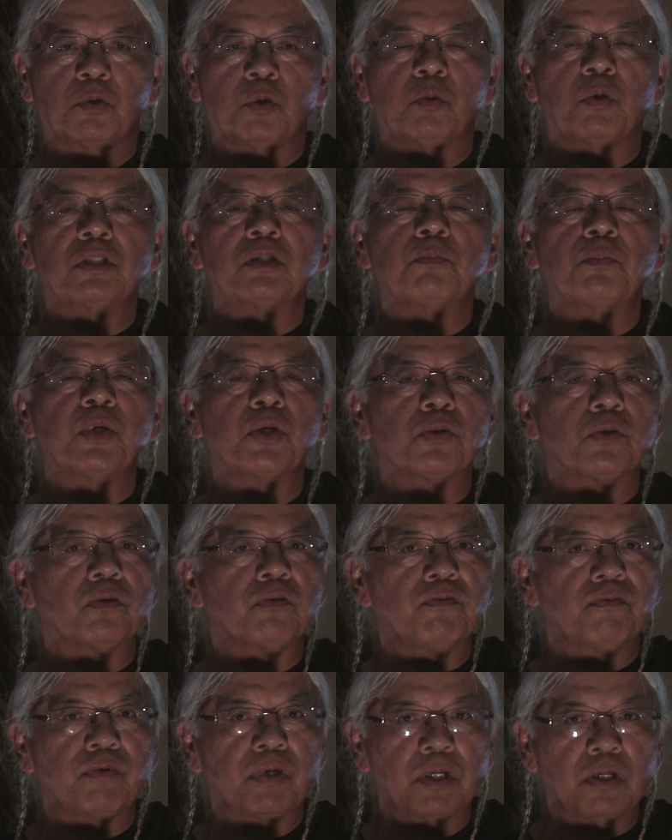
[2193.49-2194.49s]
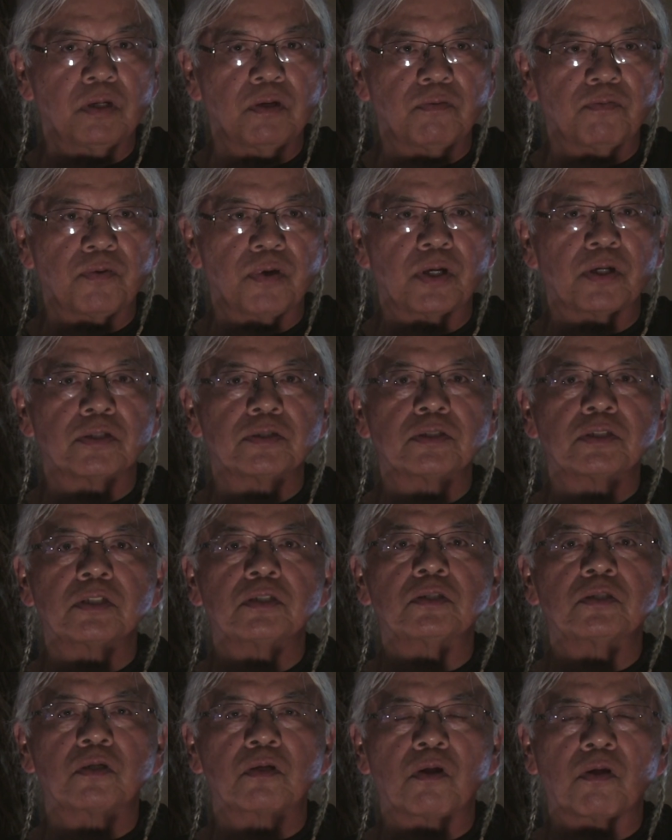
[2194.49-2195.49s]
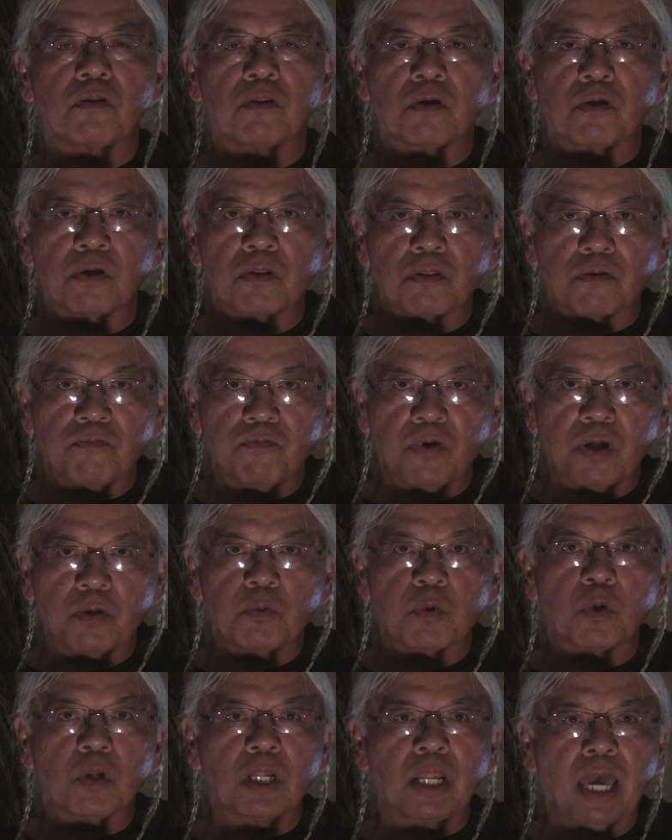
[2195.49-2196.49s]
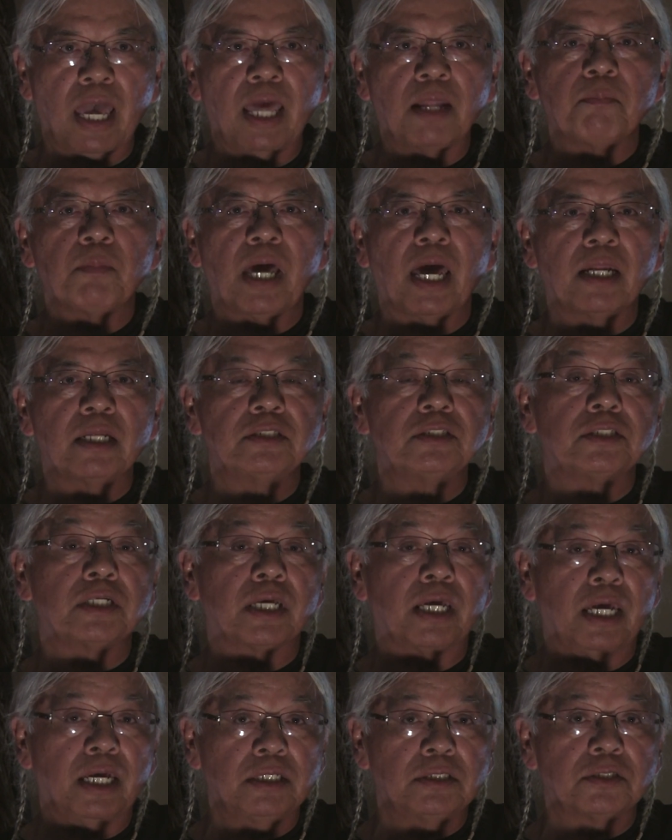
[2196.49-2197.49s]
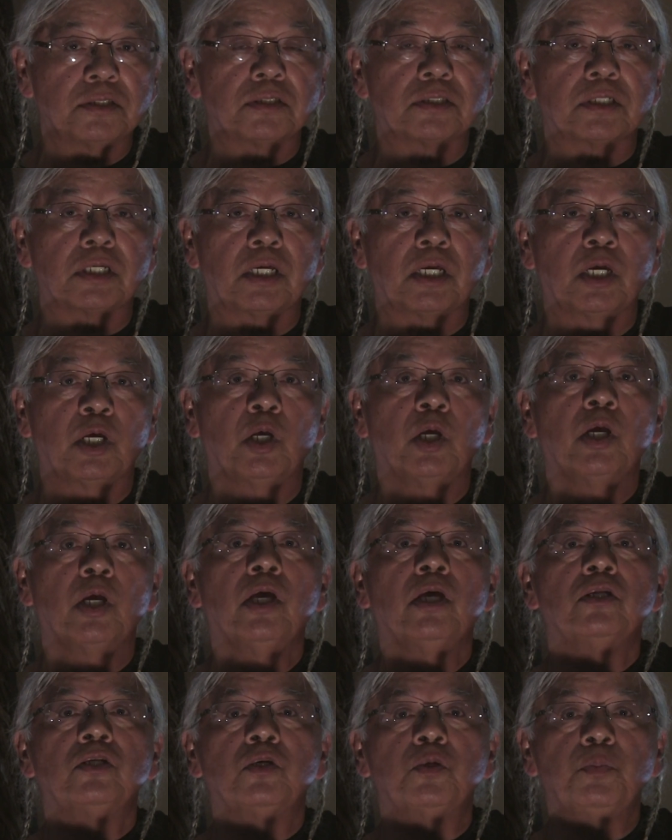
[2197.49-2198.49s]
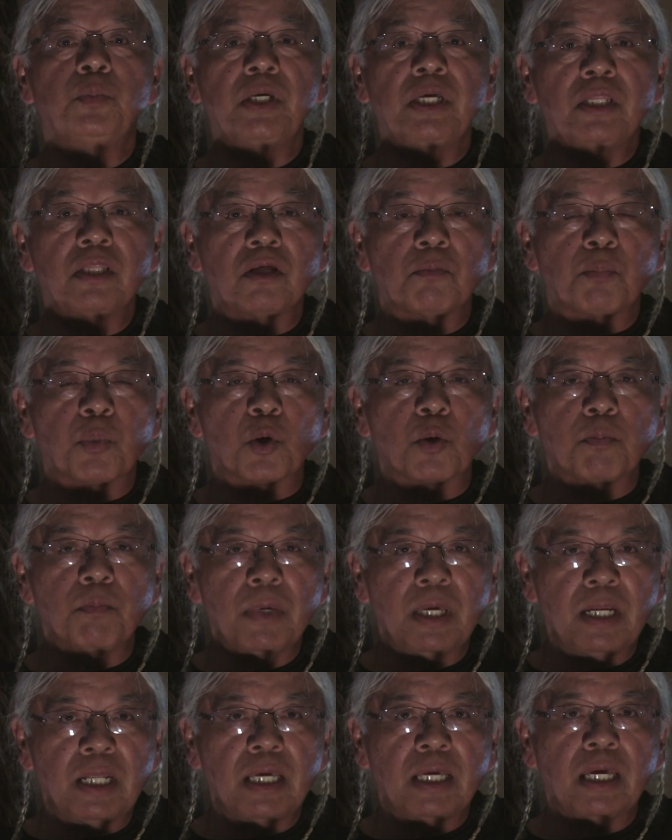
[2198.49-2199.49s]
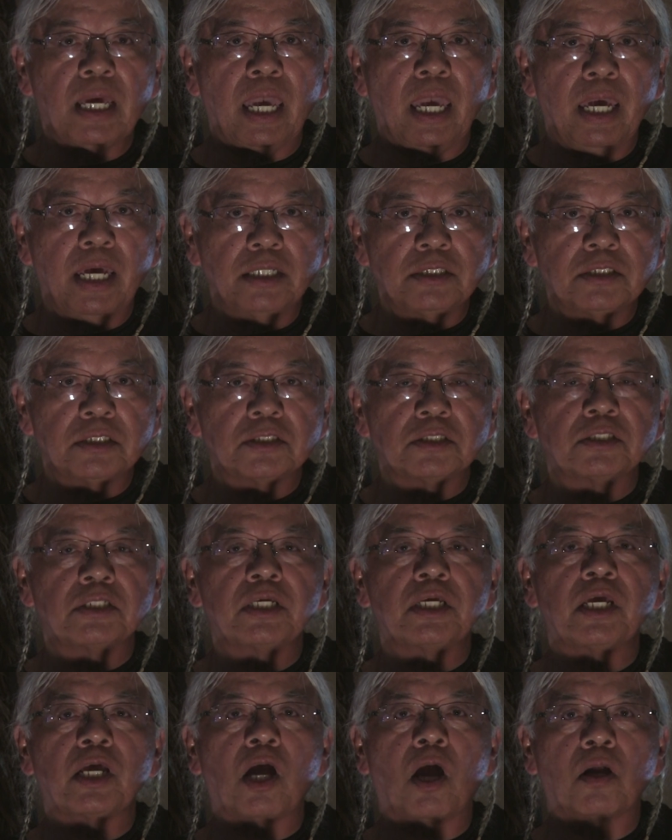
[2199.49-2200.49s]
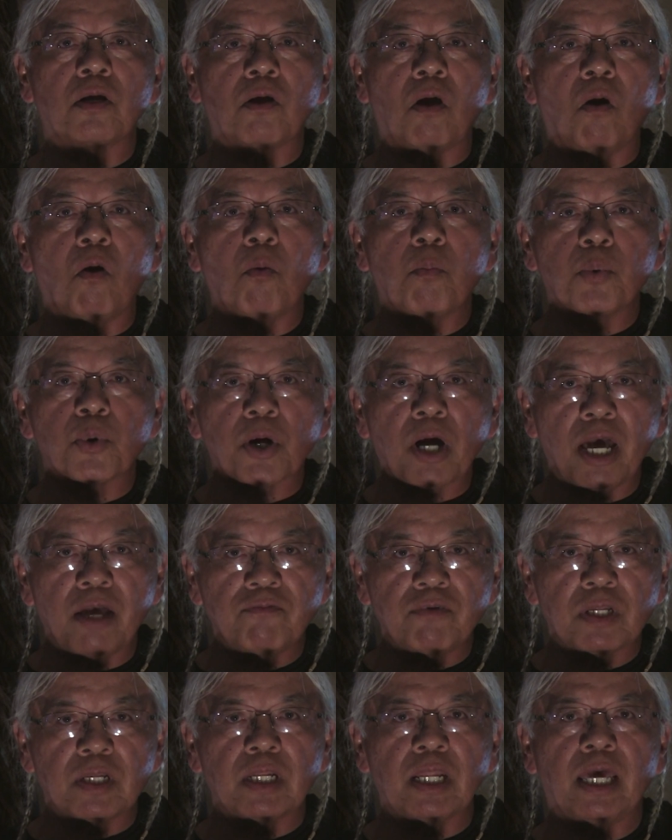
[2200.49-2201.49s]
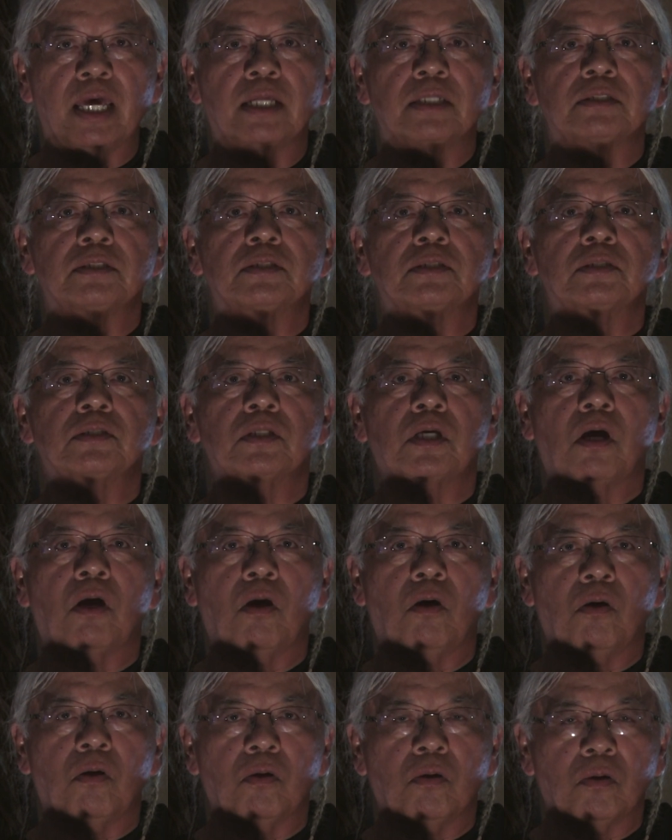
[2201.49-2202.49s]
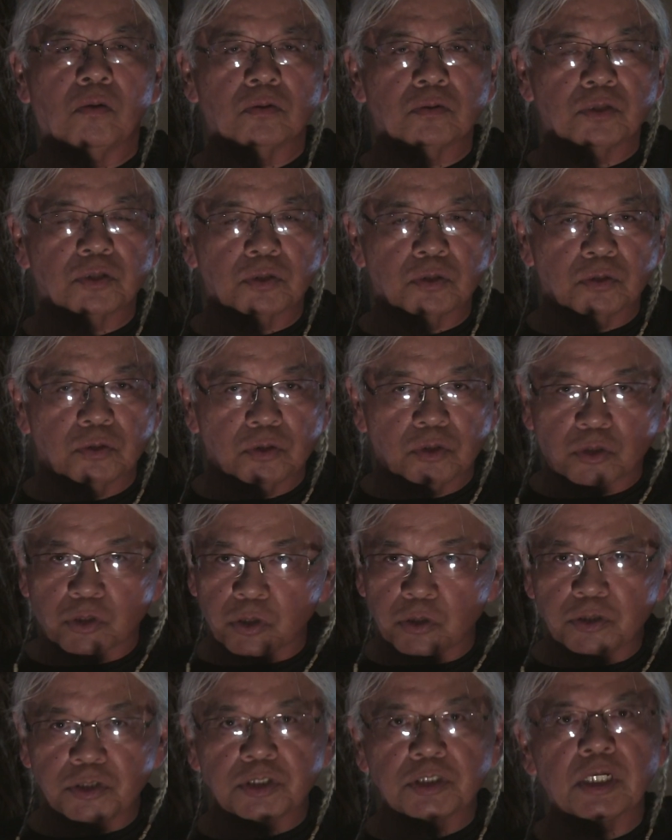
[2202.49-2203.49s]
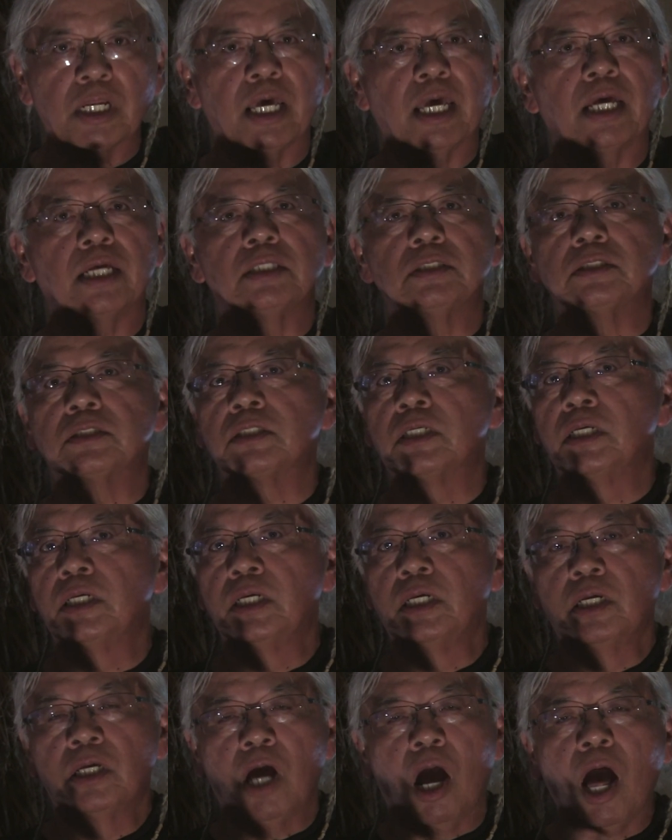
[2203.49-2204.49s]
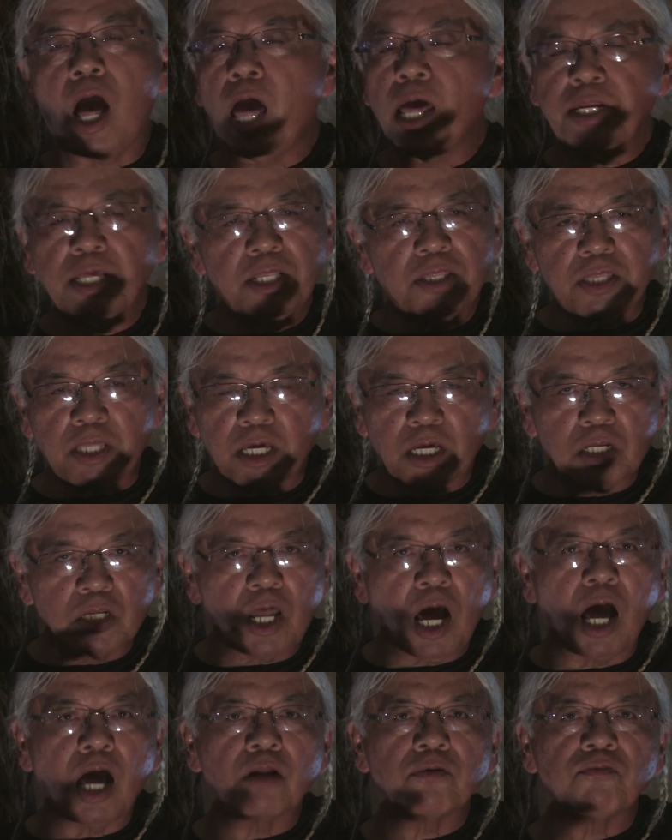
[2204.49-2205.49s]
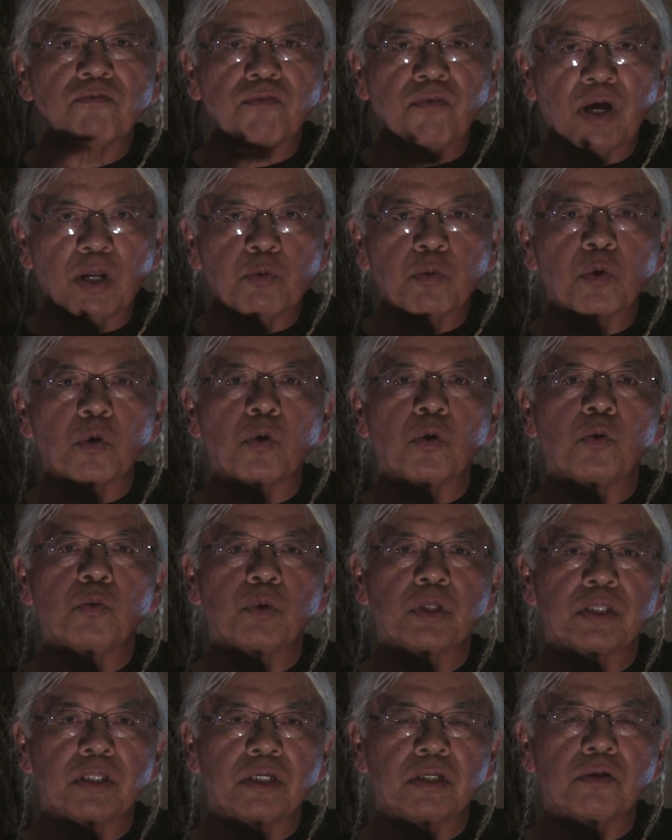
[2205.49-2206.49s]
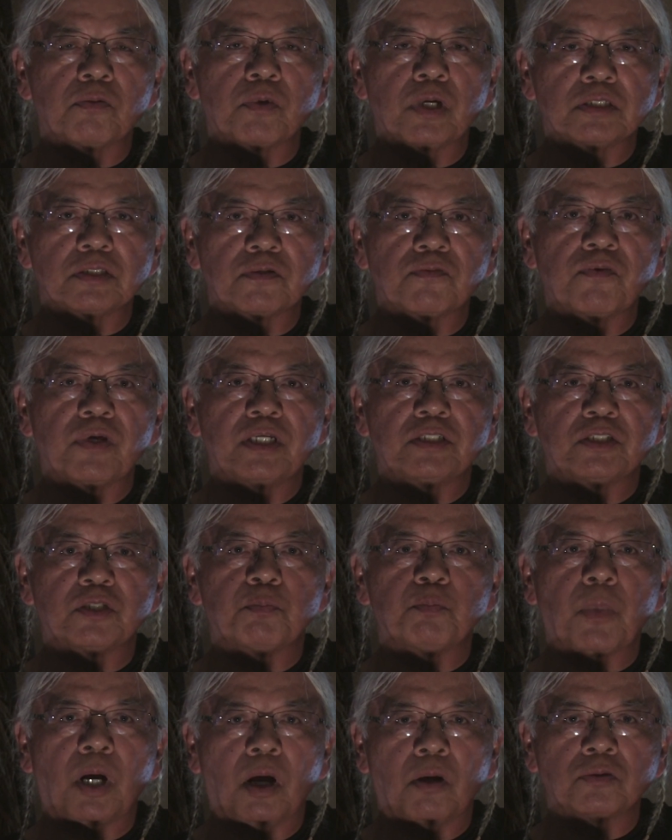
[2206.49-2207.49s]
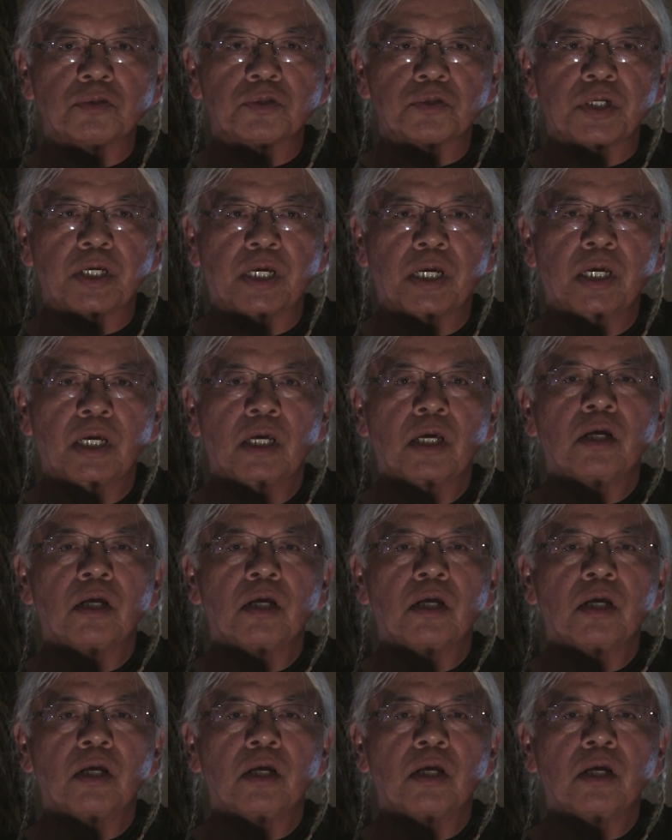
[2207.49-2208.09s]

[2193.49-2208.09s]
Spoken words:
We want the Bureau of Indian Affairs, since they're the federal land managing agency, to be the permitting agency on all private lands, all church lands, anything non-federal within the reservation boundary.